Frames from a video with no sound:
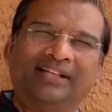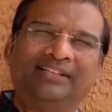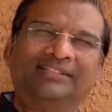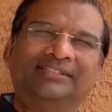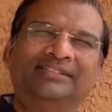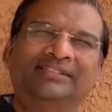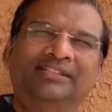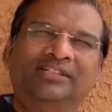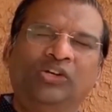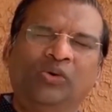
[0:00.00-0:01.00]
Father,
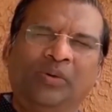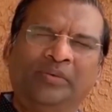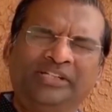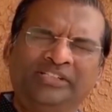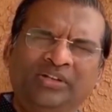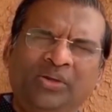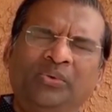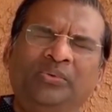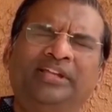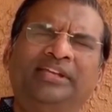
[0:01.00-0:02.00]
whoever is
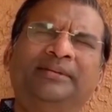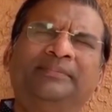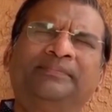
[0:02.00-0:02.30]
lonely,